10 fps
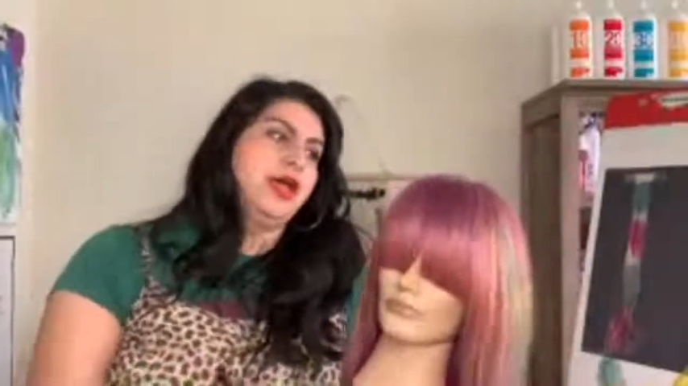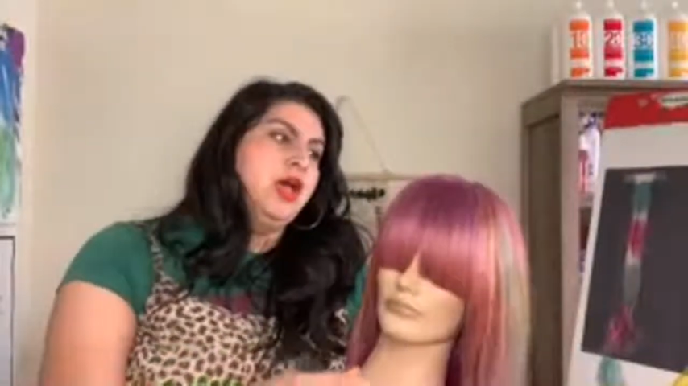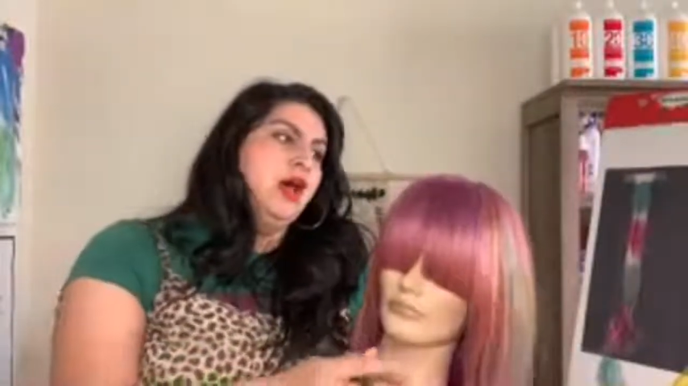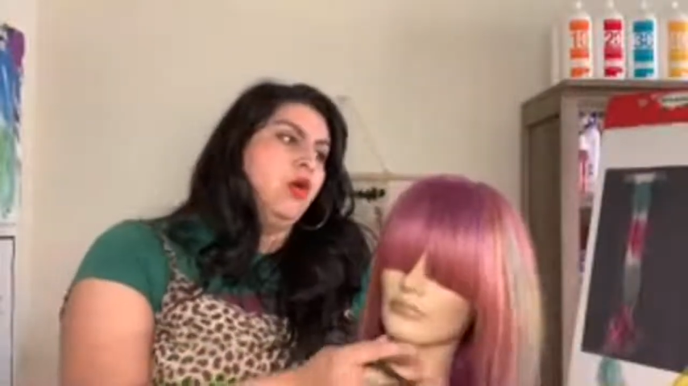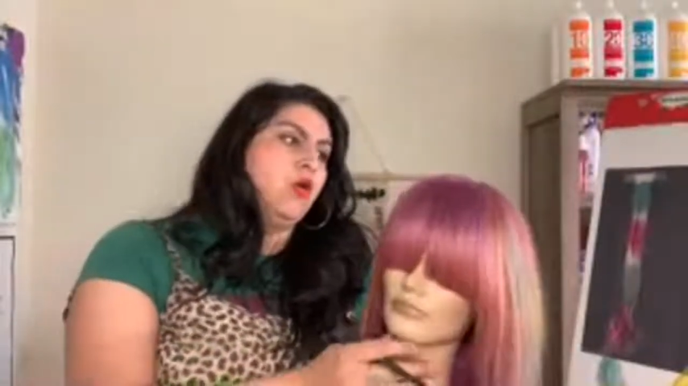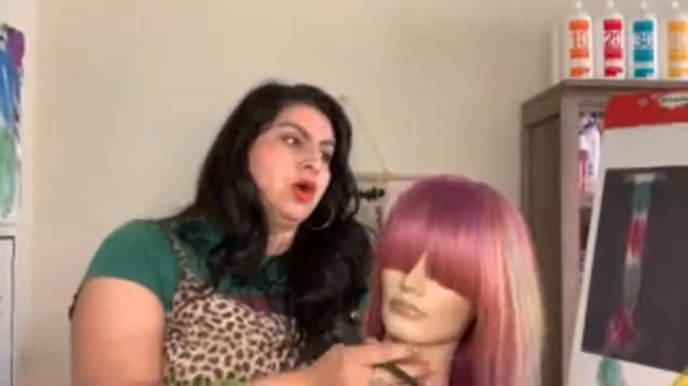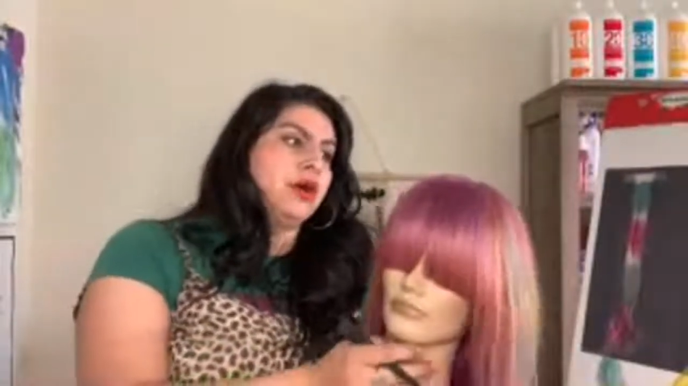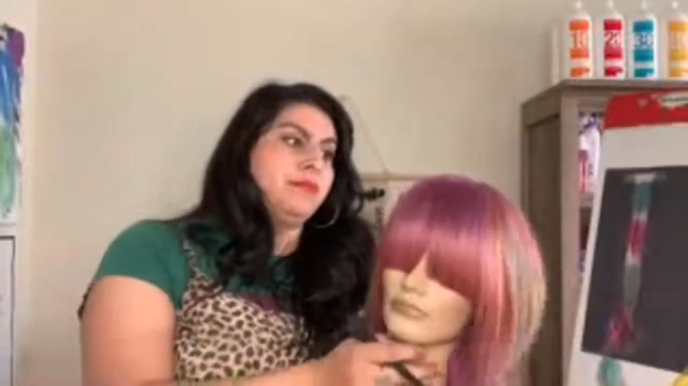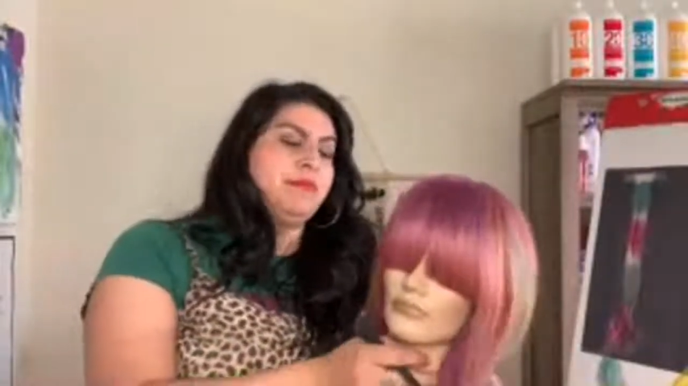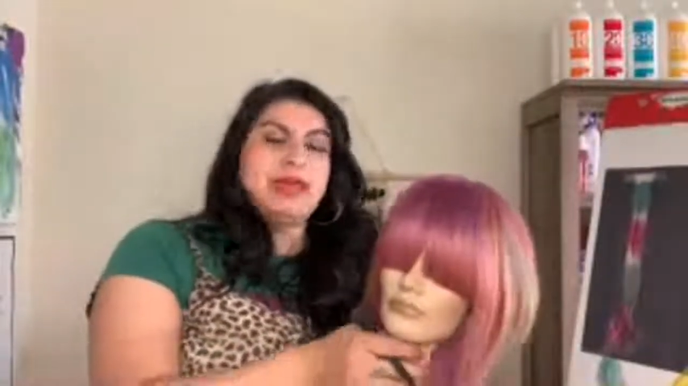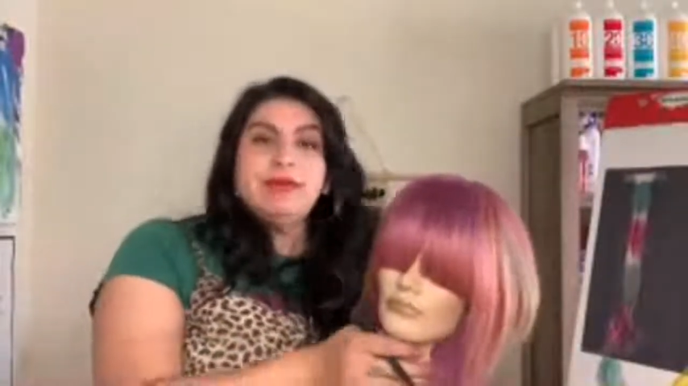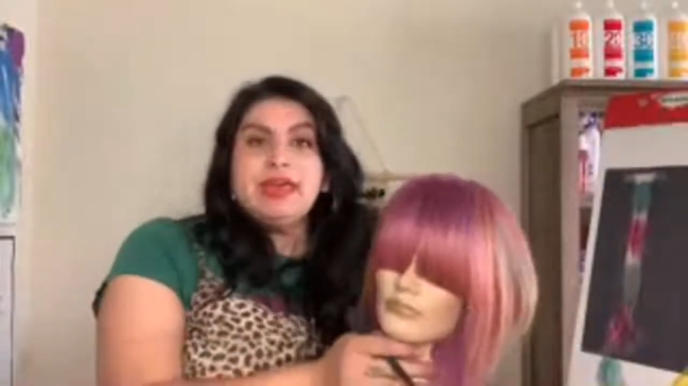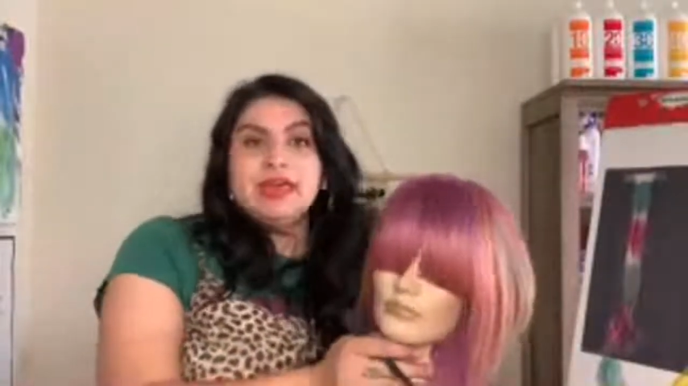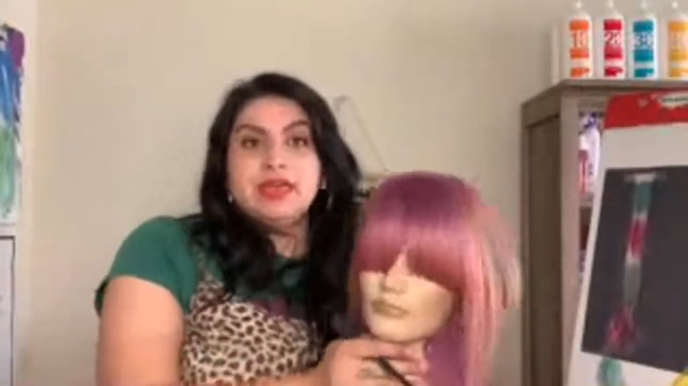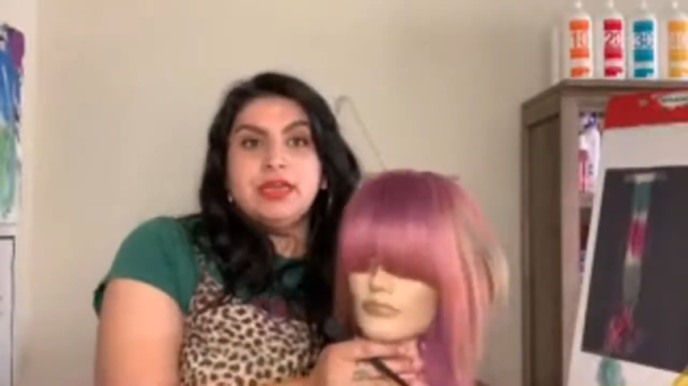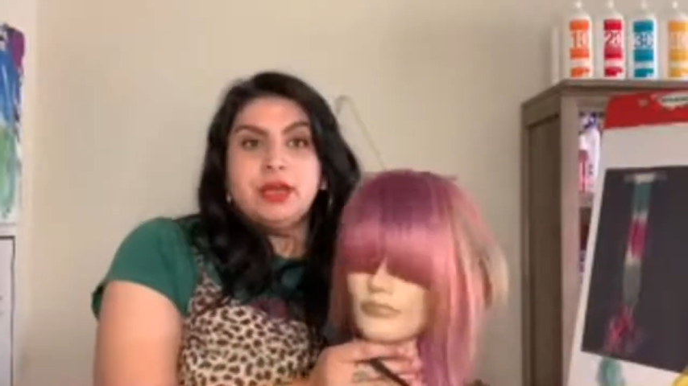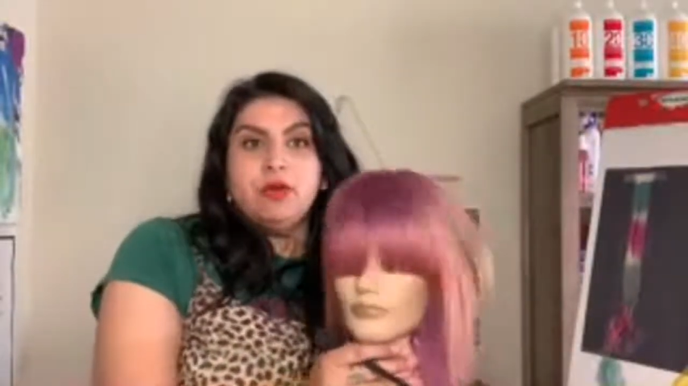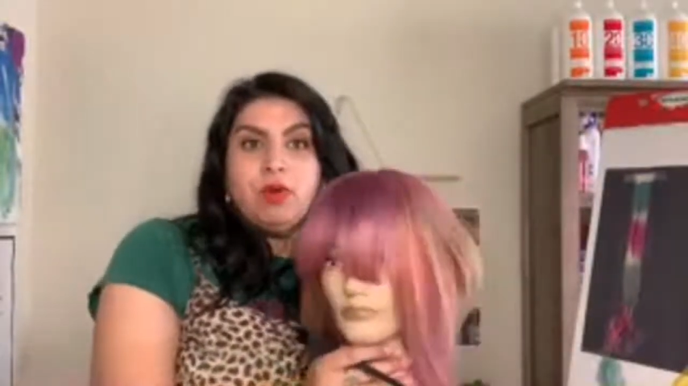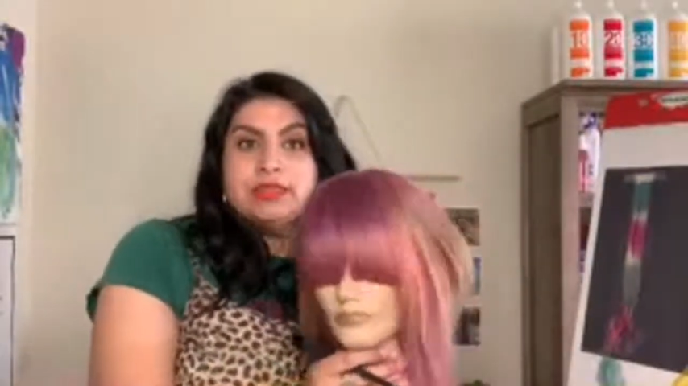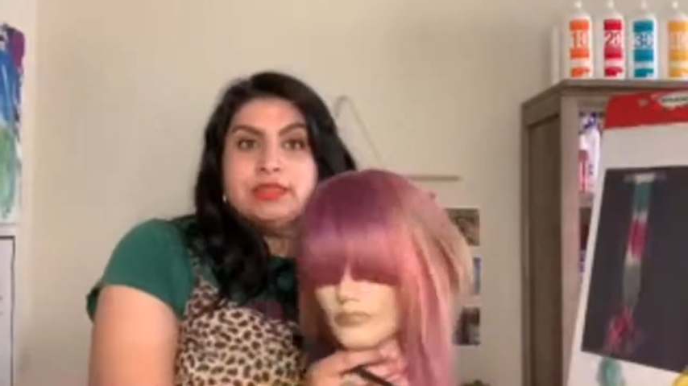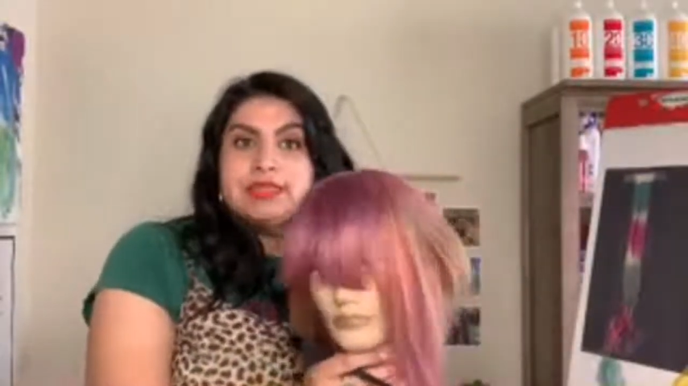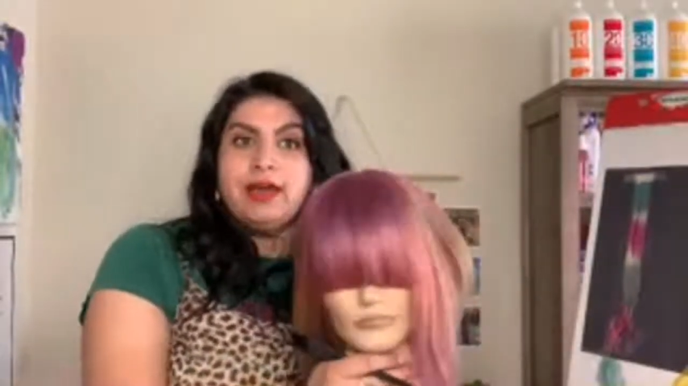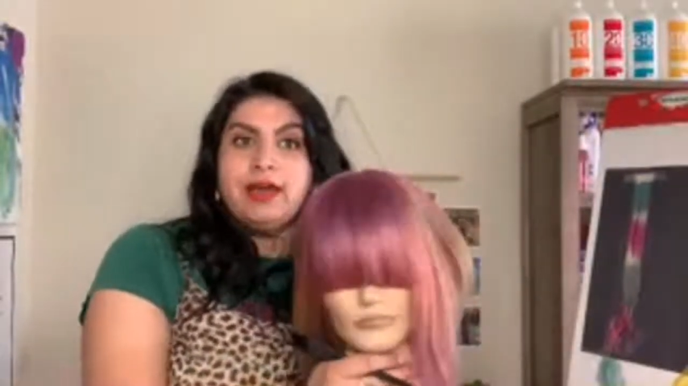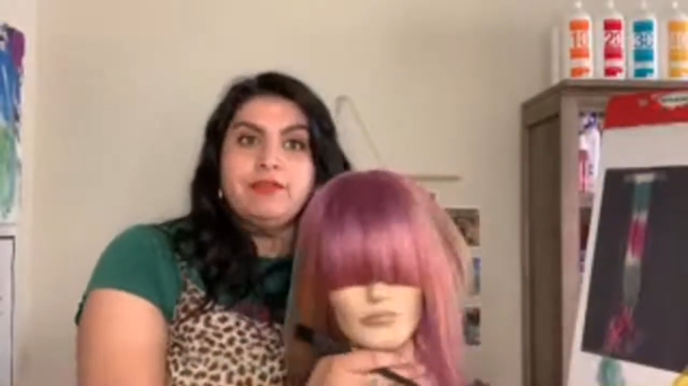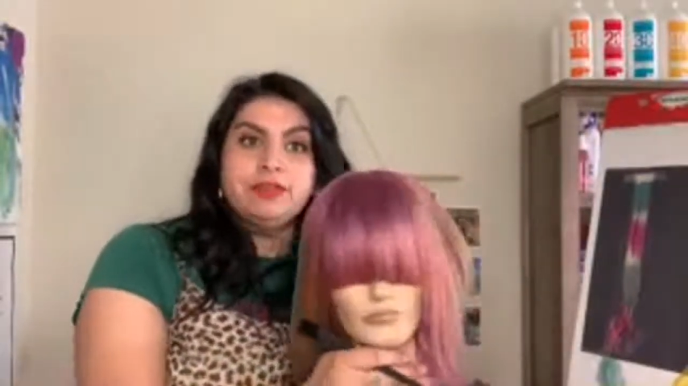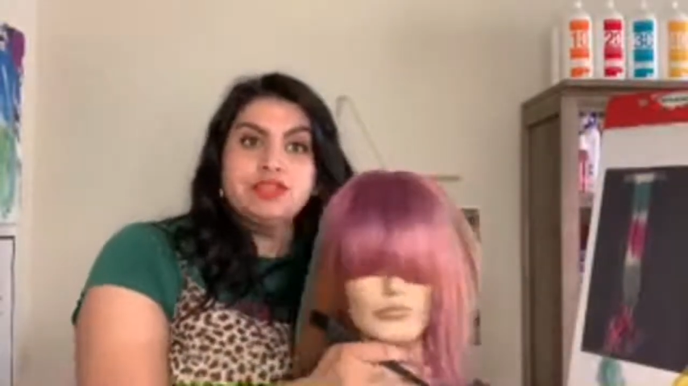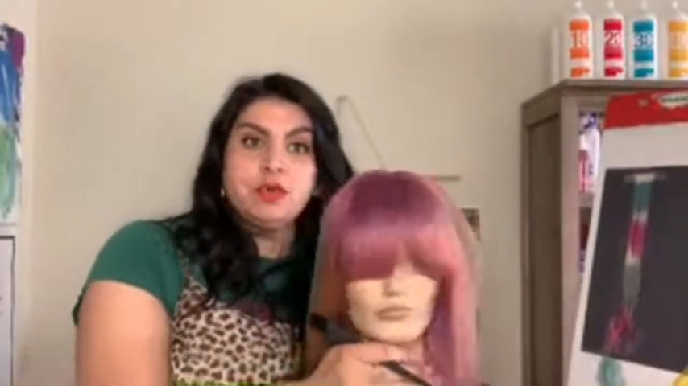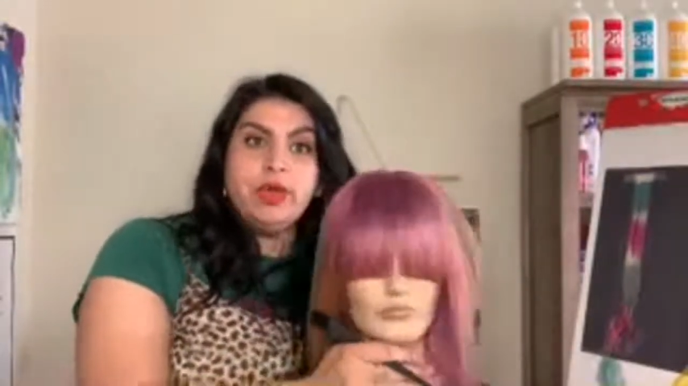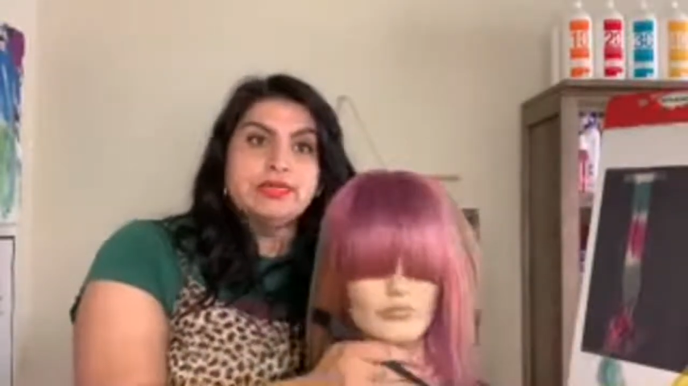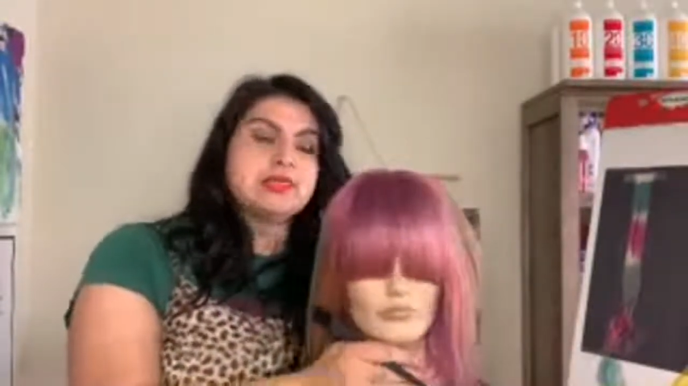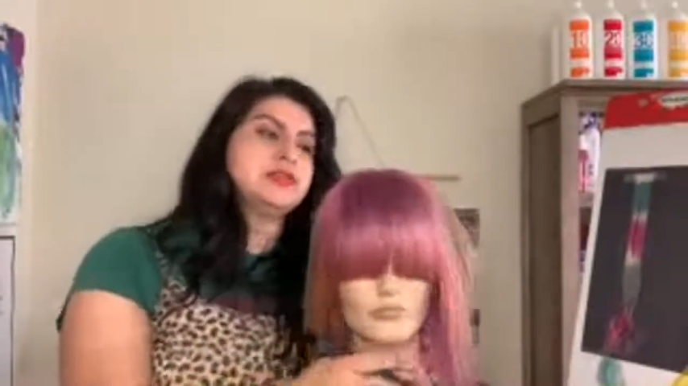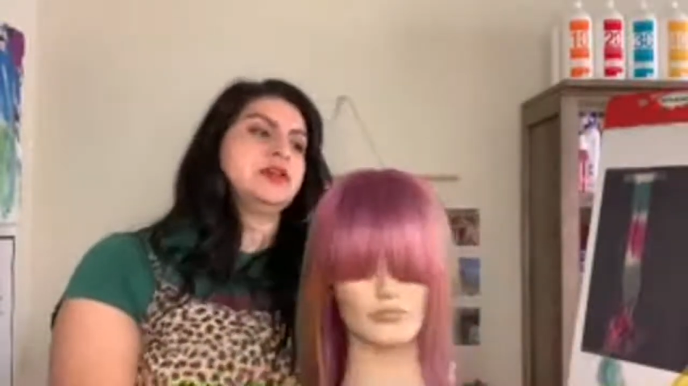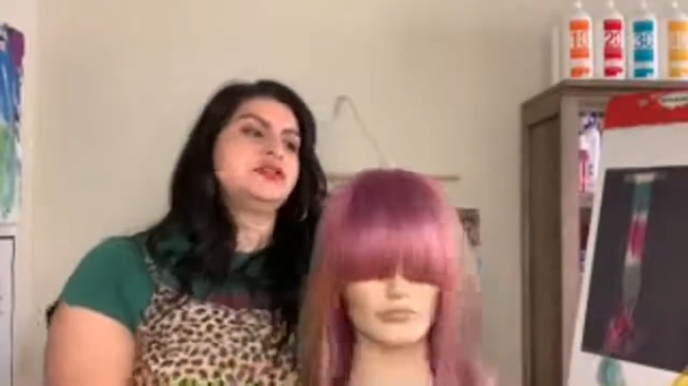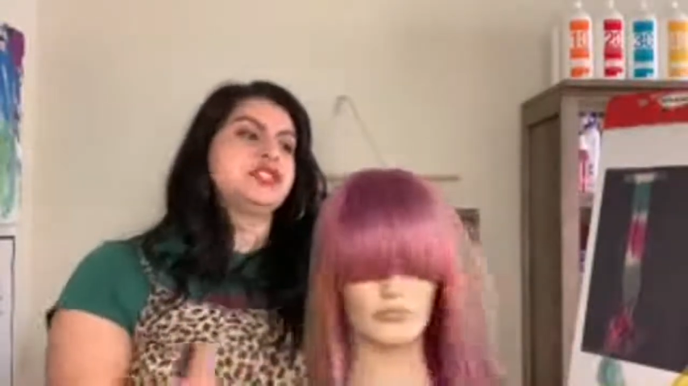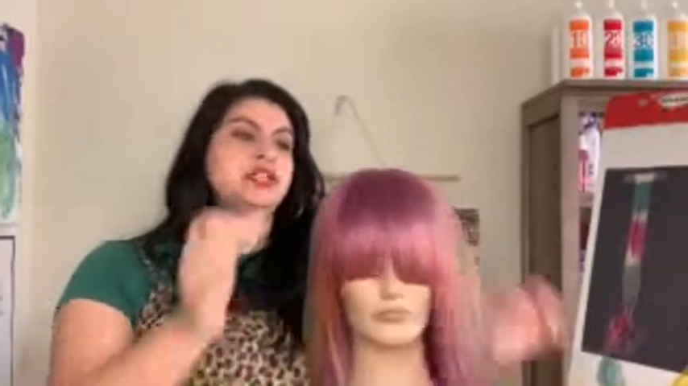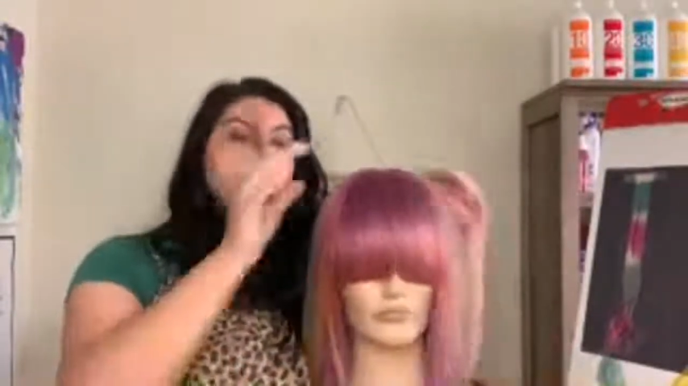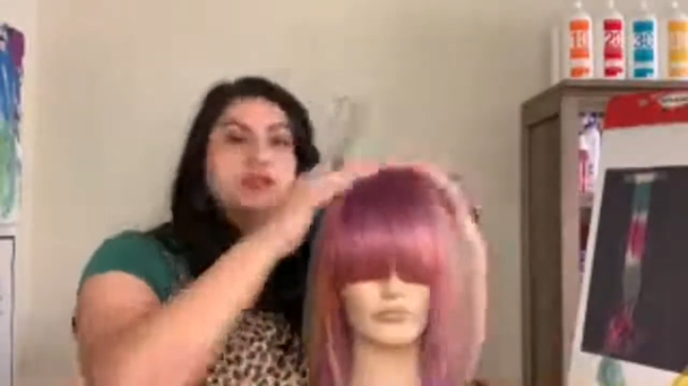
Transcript: or maybe, you know, wants to have a waist. So she looks